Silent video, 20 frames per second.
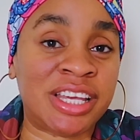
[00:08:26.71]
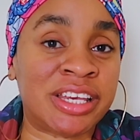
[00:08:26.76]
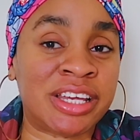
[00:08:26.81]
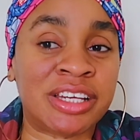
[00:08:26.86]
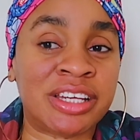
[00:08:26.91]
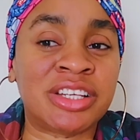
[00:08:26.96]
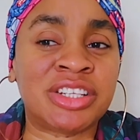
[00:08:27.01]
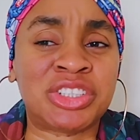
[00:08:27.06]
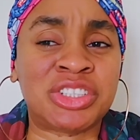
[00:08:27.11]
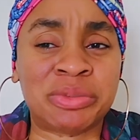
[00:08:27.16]
And
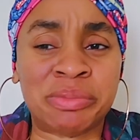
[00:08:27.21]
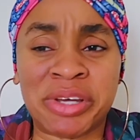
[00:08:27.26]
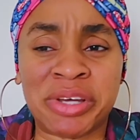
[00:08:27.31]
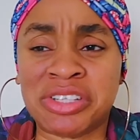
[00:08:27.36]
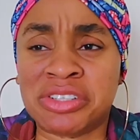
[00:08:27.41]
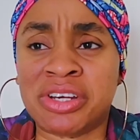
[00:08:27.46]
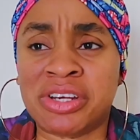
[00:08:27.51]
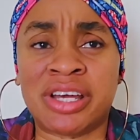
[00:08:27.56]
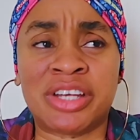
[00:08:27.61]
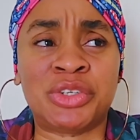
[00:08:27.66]
then she
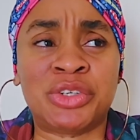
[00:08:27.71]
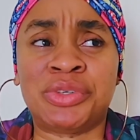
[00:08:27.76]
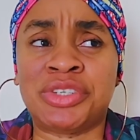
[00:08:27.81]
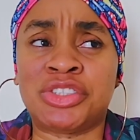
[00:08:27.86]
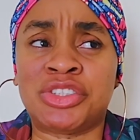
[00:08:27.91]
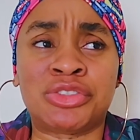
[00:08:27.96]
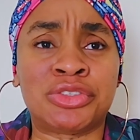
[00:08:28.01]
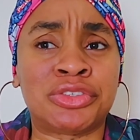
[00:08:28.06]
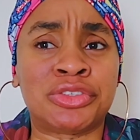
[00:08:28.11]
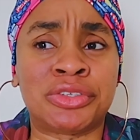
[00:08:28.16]
mentioned that during the
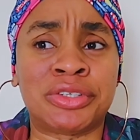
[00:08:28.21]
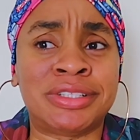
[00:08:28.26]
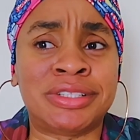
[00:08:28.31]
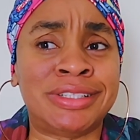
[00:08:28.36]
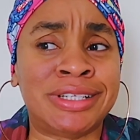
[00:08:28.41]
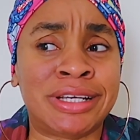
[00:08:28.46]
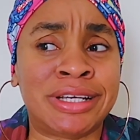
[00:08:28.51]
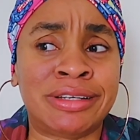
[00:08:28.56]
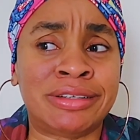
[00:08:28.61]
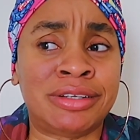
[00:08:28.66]
truth or
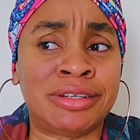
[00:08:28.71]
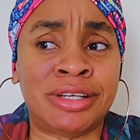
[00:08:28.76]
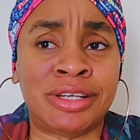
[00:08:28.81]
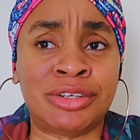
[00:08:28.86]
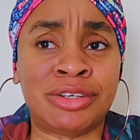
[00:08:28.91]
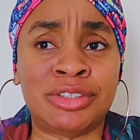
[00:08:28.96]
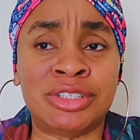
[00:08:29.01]
dare in